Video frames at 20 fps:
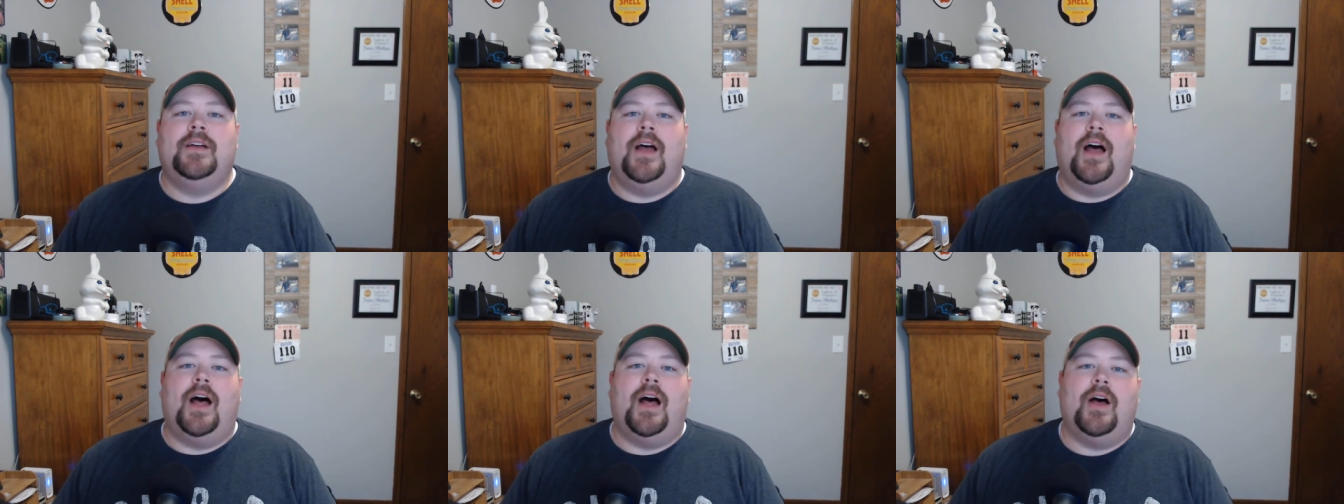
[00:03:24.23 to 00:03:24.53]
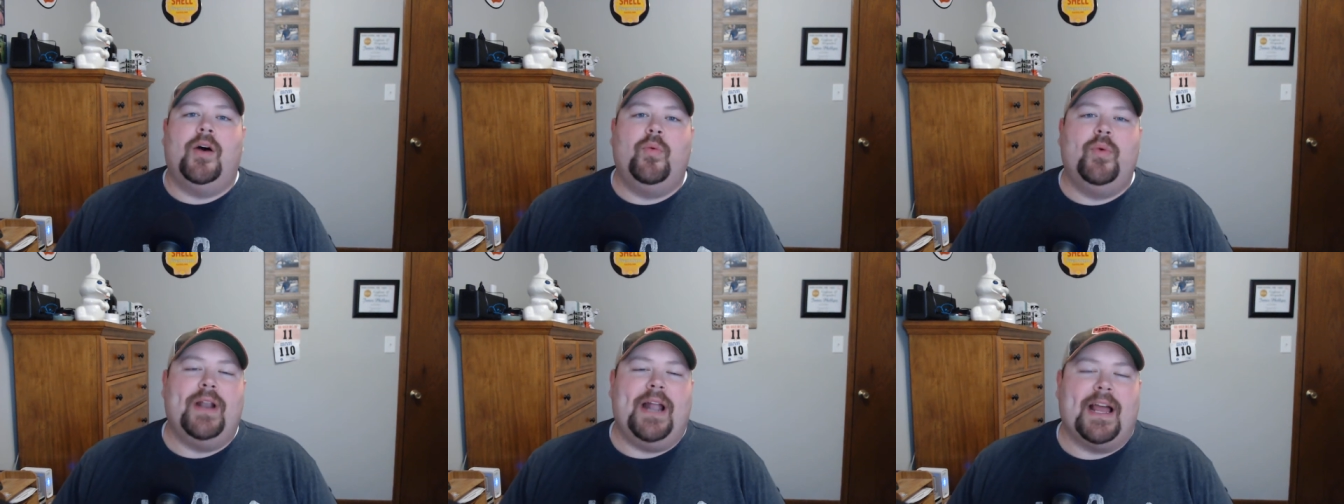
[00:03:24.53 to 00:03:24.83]

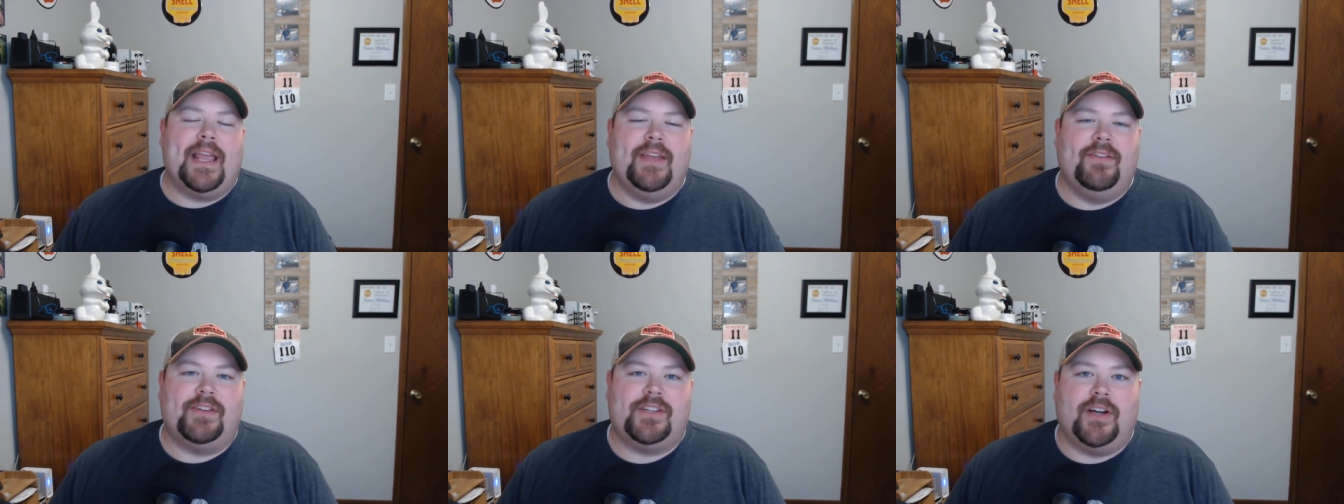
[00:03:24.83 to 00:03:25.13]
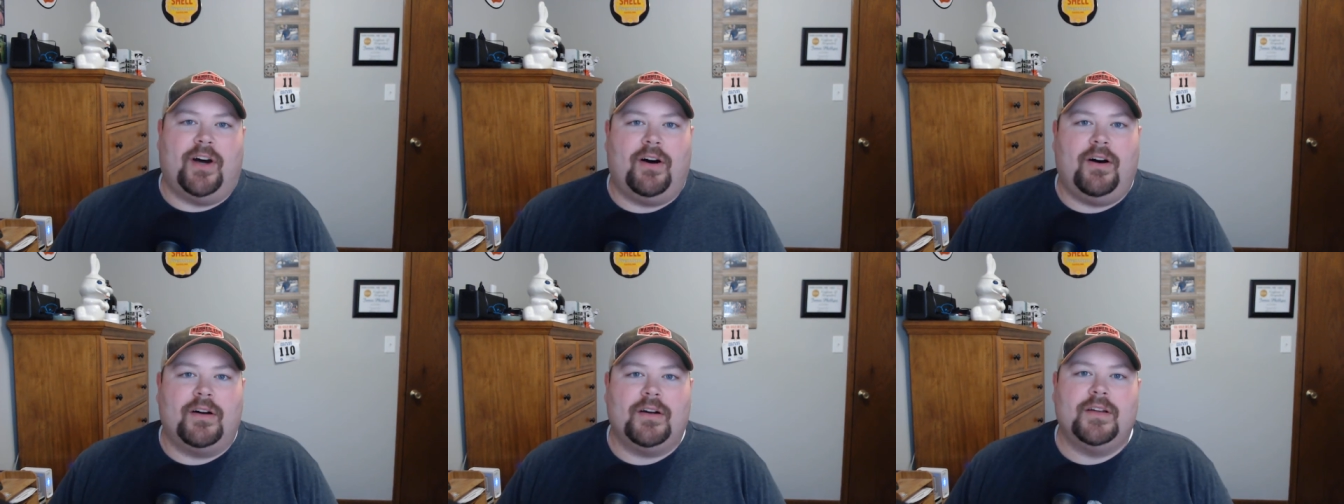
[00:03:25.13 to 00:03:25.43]
uh, when I give a
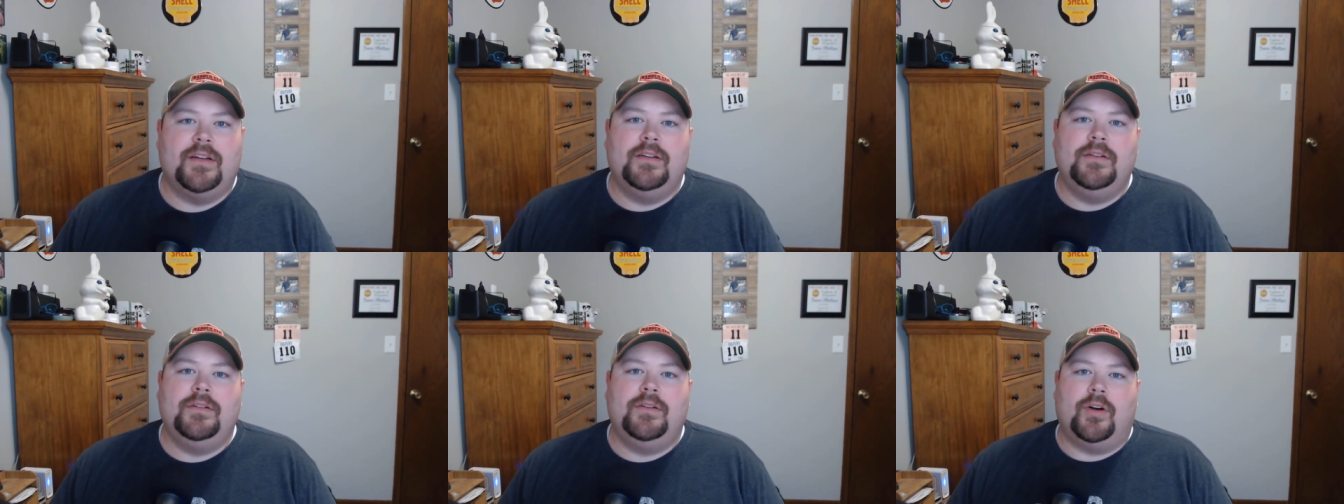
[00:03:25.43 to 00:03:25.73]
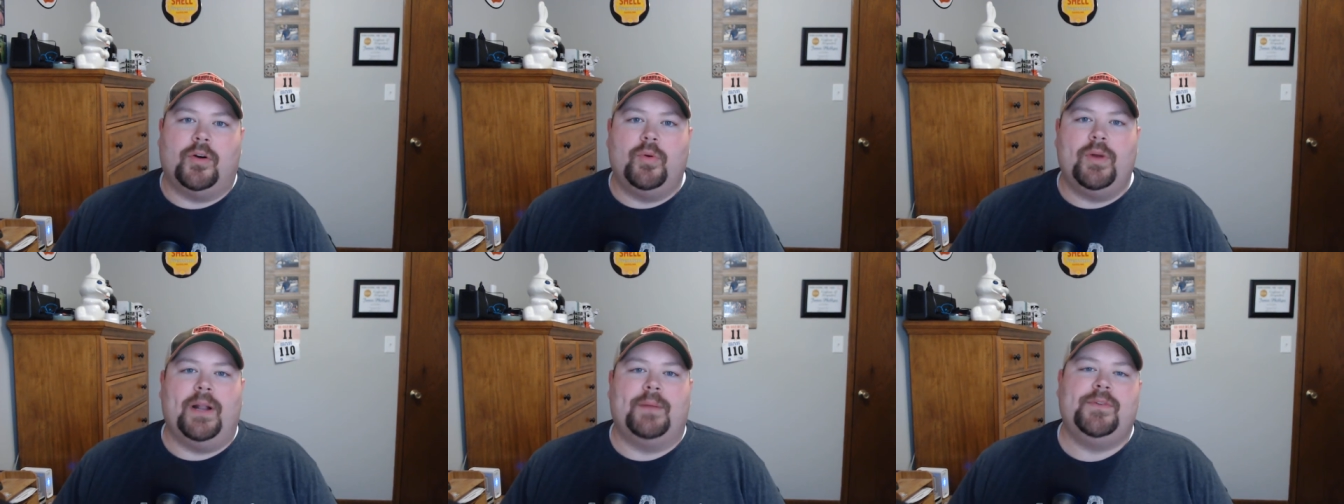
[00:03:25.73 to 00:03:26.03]
talk
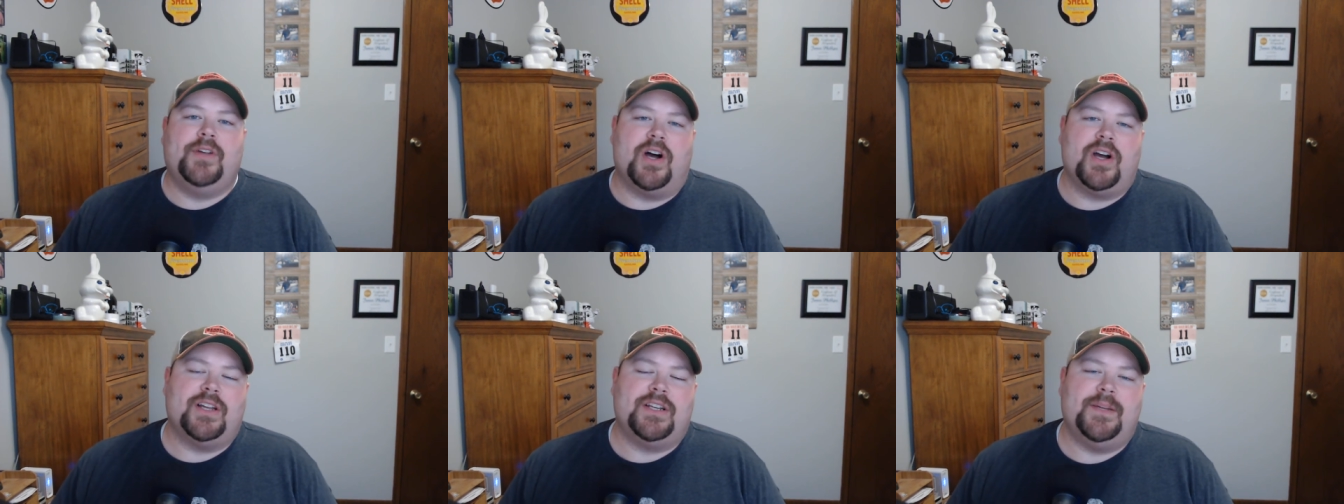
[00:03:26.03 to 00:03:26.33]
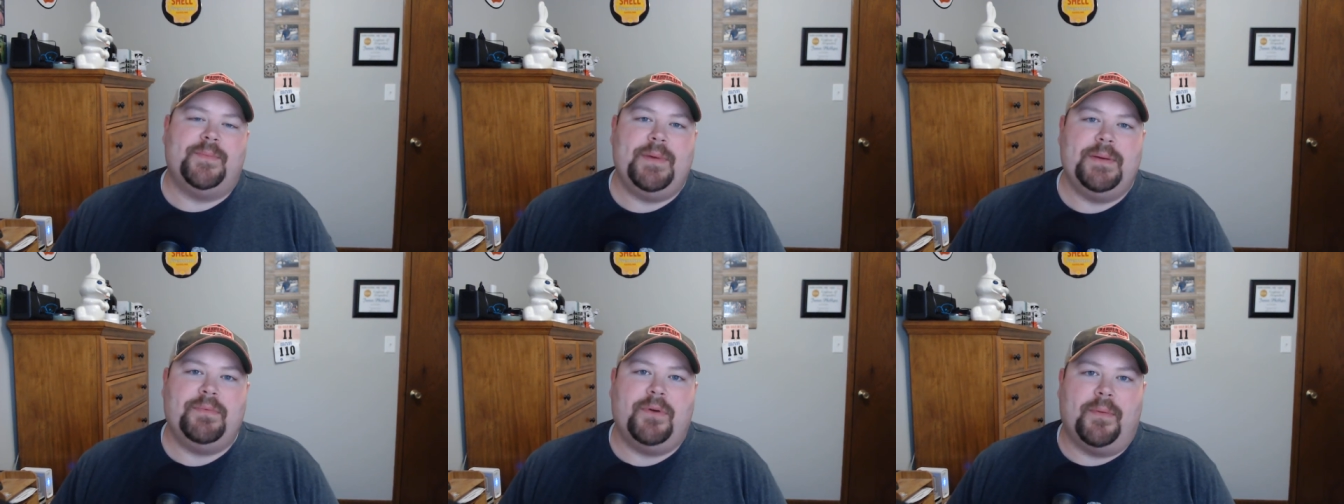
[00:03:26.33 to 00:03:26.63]
or when I'm talking
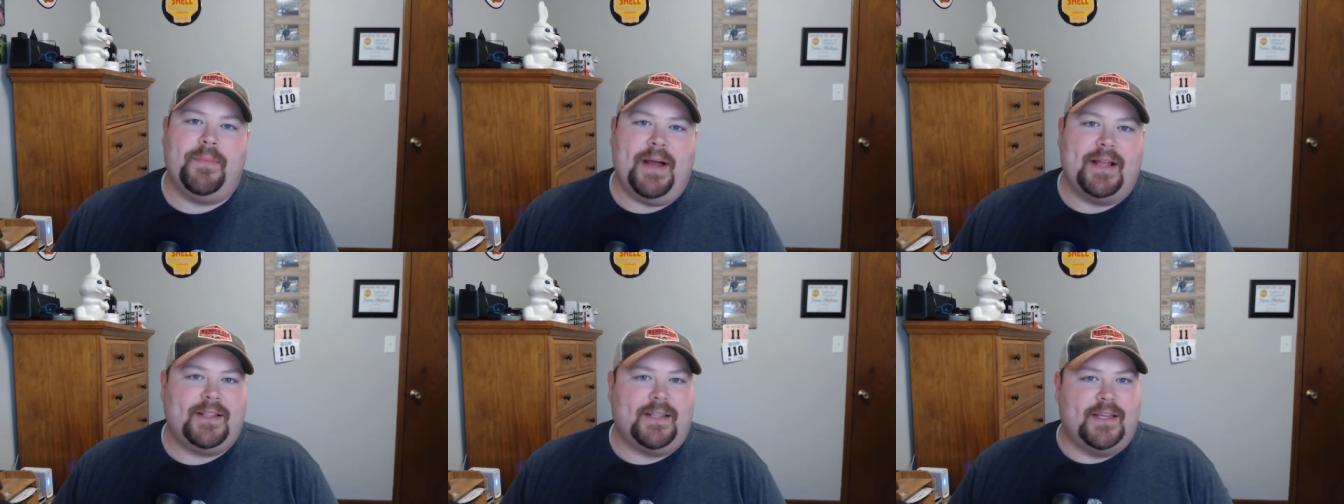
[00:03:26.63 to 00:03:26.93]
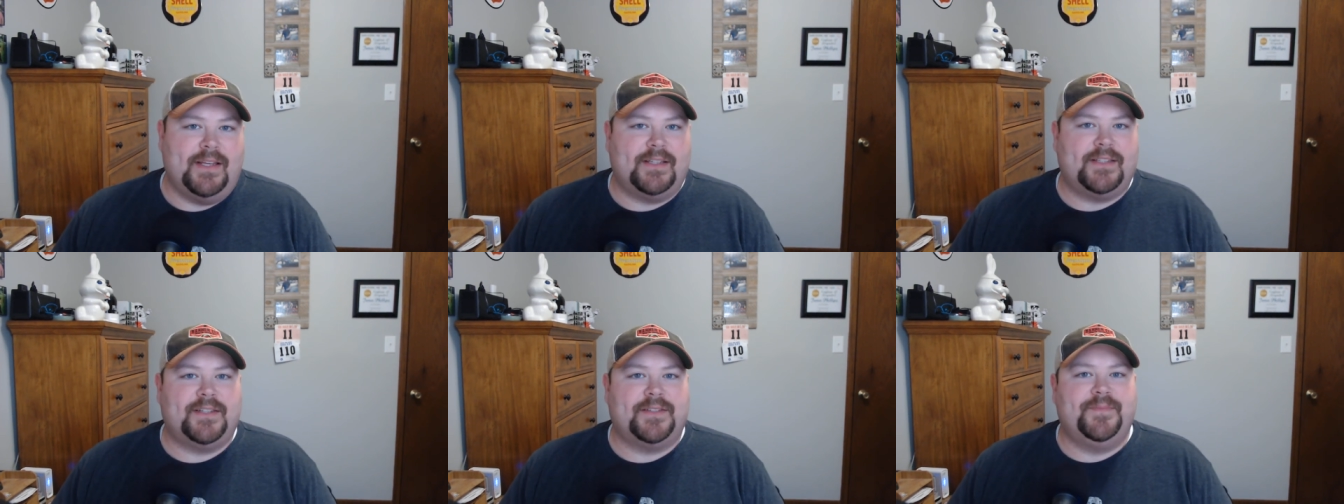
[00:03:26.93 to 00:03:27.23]
to people about
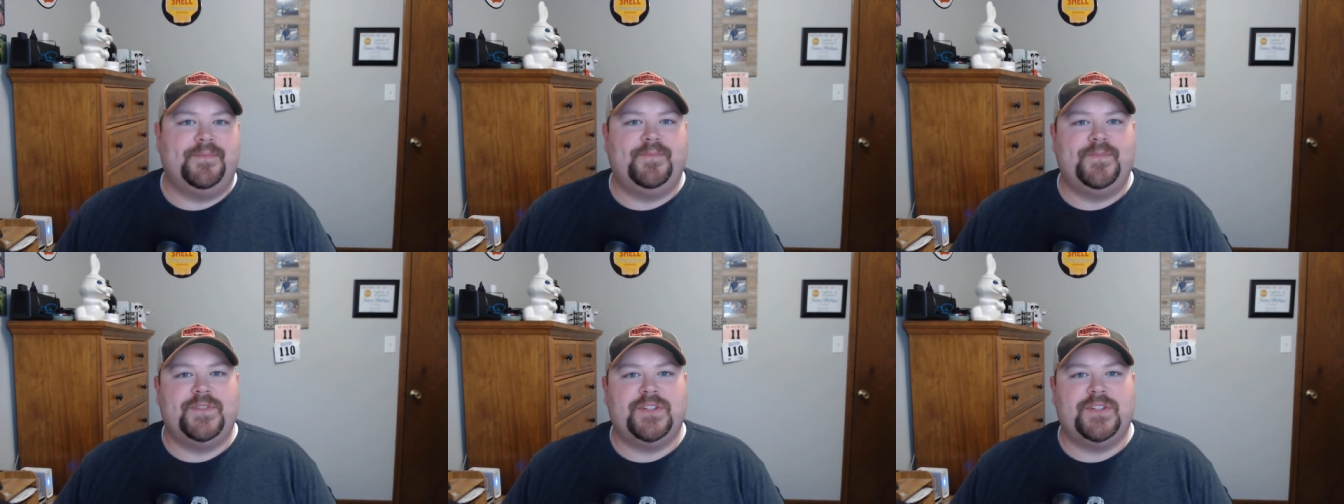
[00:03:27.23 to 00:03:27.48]
this.